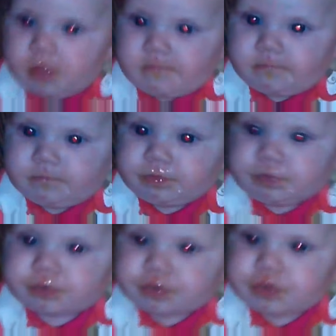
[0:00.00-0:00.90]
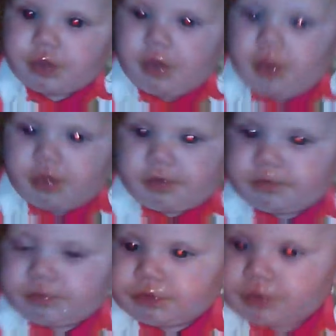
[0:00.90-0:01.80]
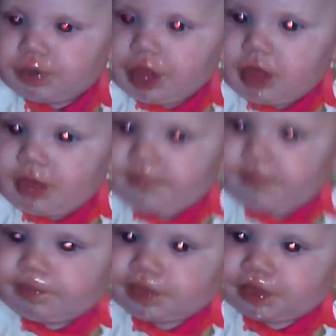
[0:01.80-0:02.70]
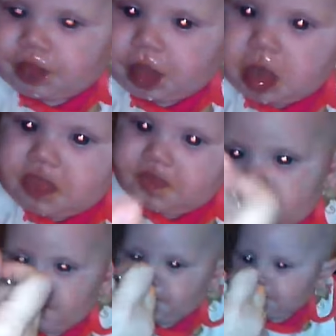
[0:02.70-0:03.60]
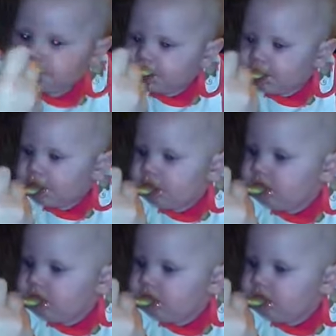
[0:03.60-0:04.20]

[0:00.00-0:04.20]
eating her bananas. It's her food for the first time.